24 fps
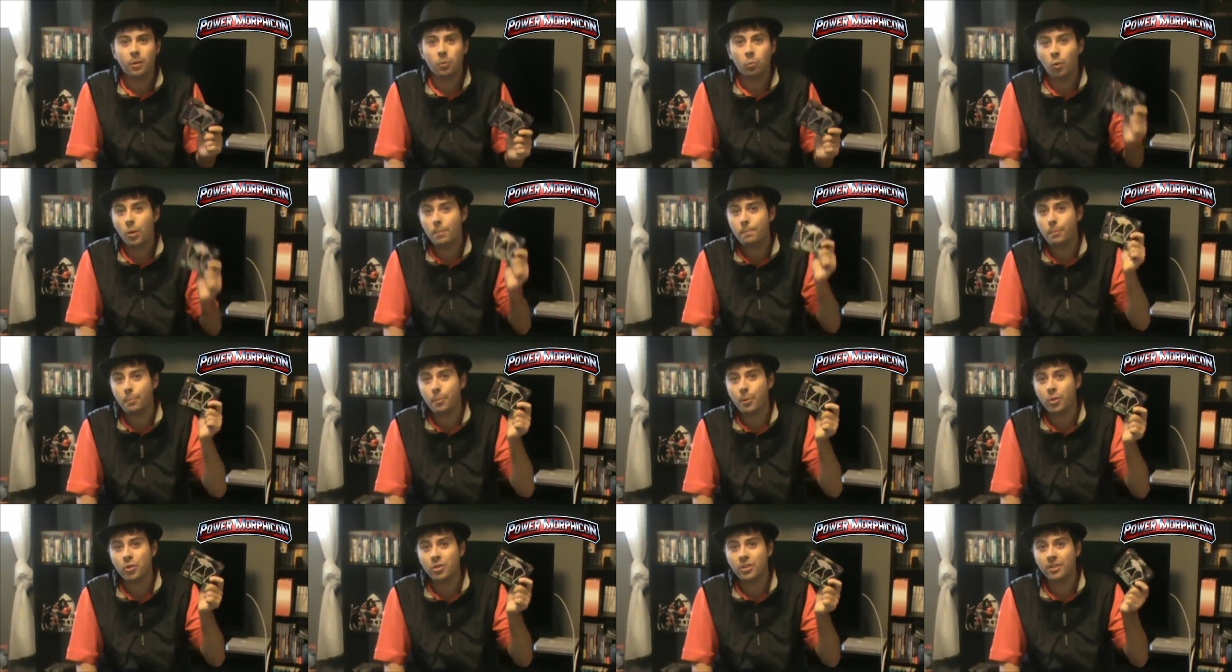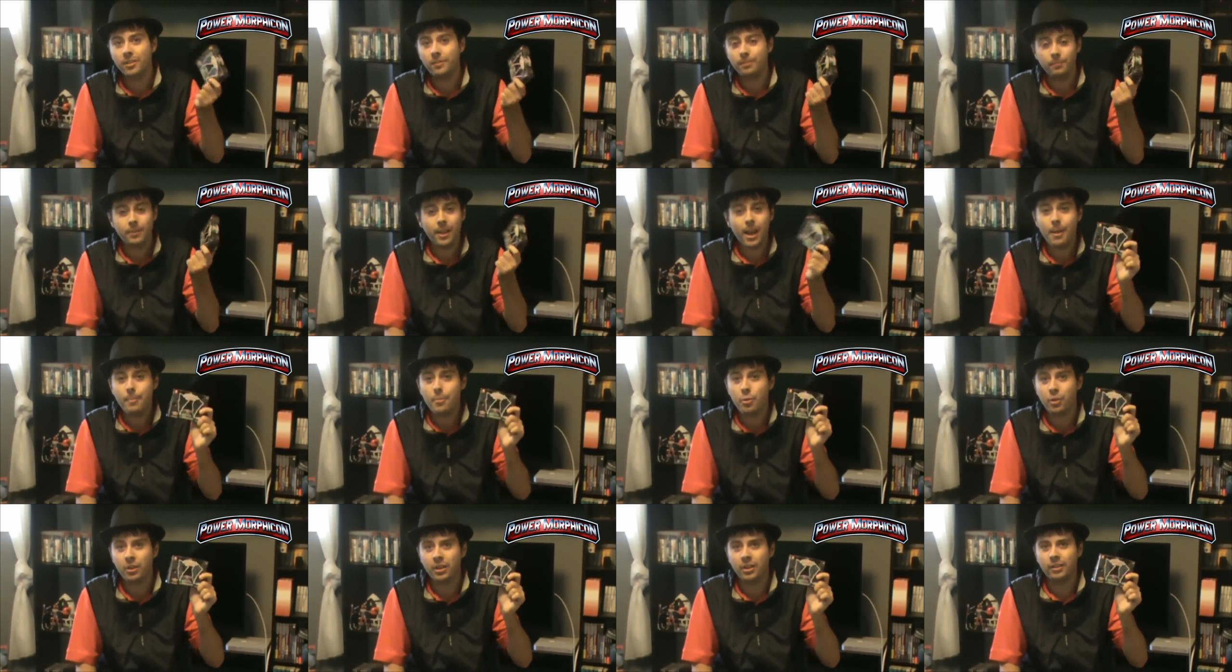one per person,
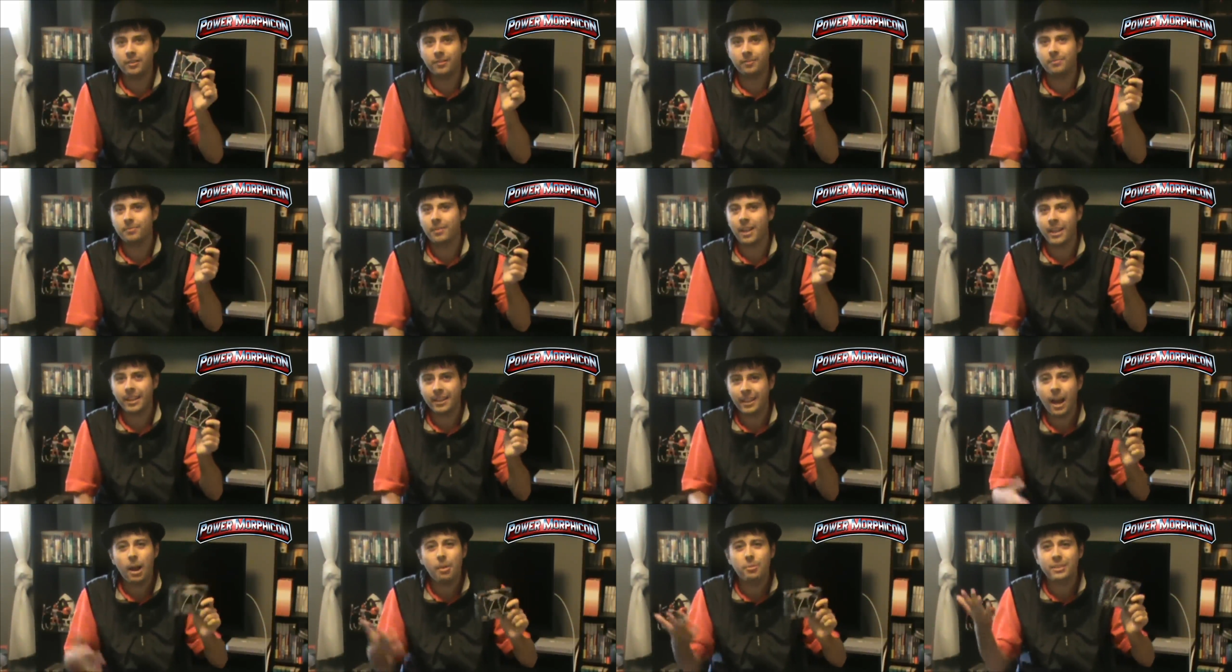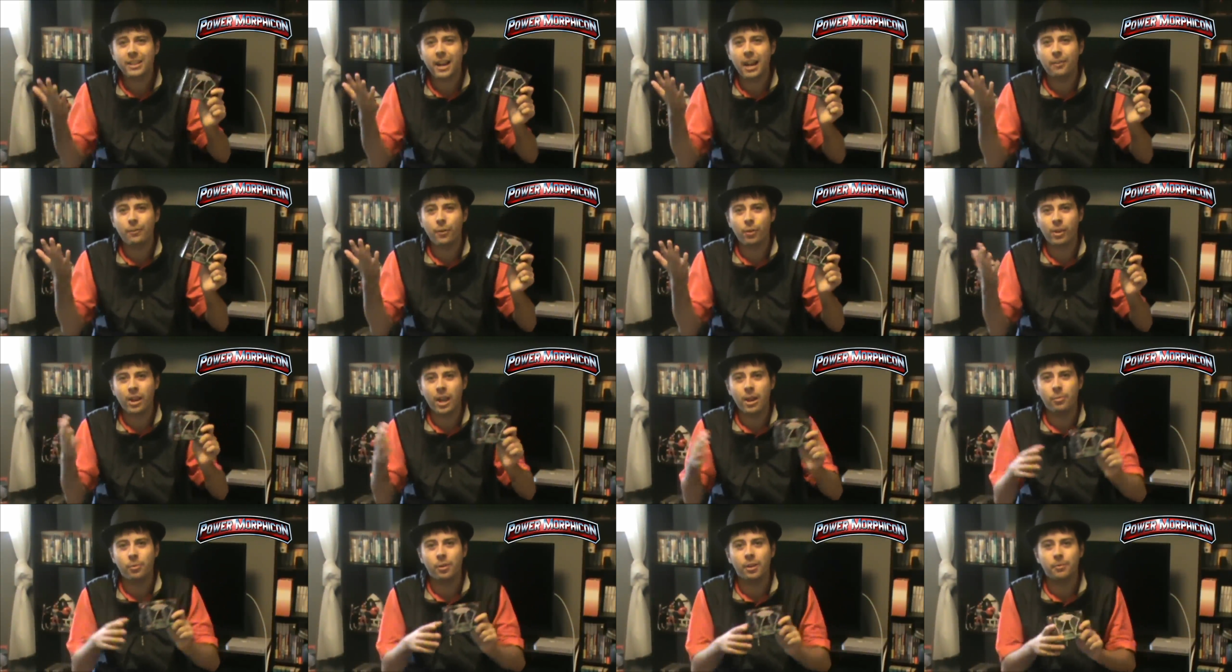that was kind of
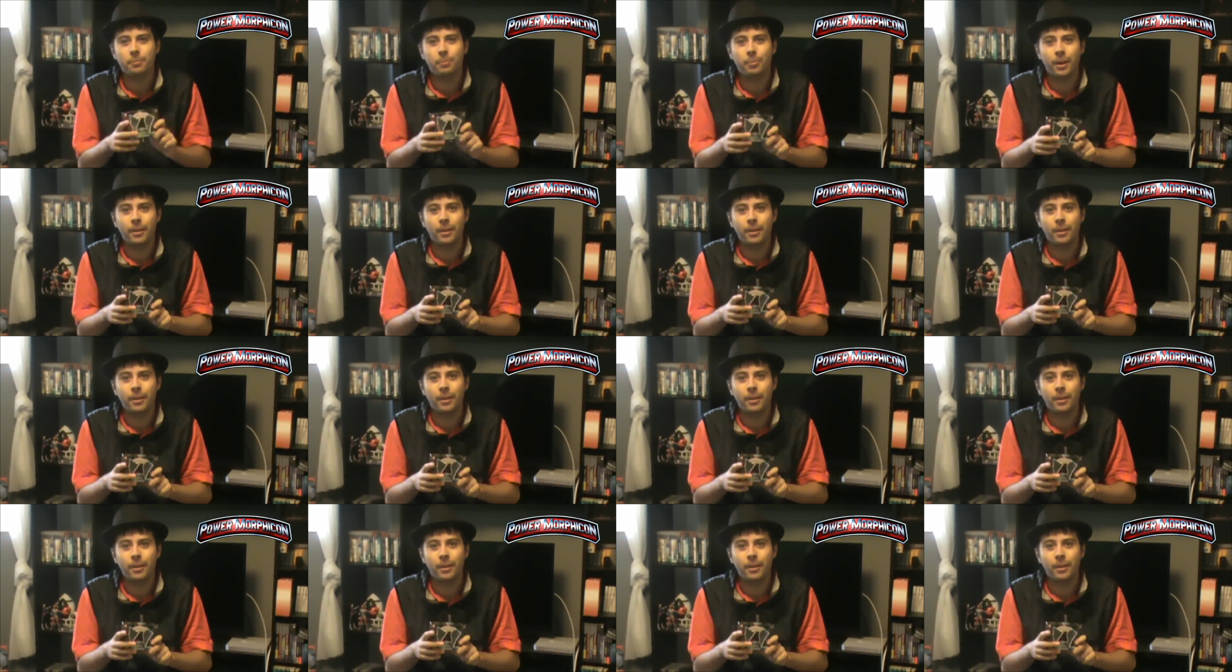okay with,